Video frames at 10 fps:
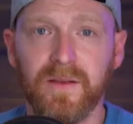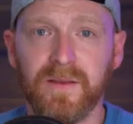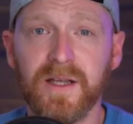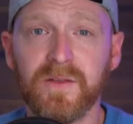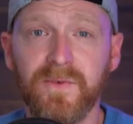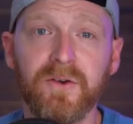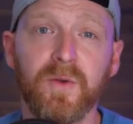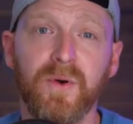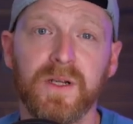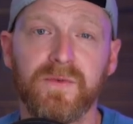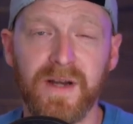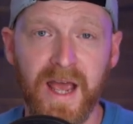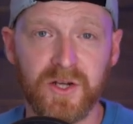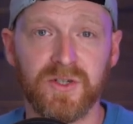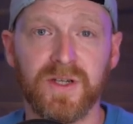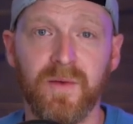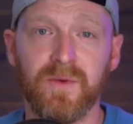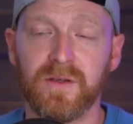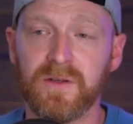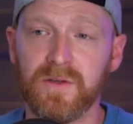That is a very good price for an action camera
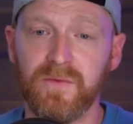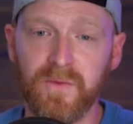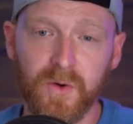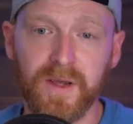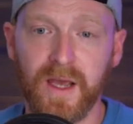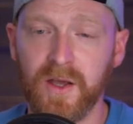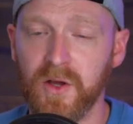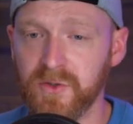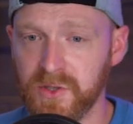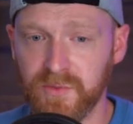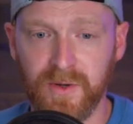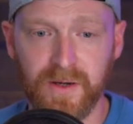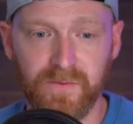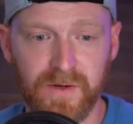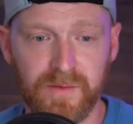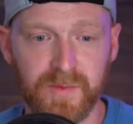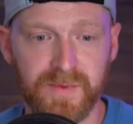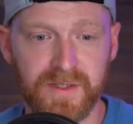that can do 4K, 120 frames per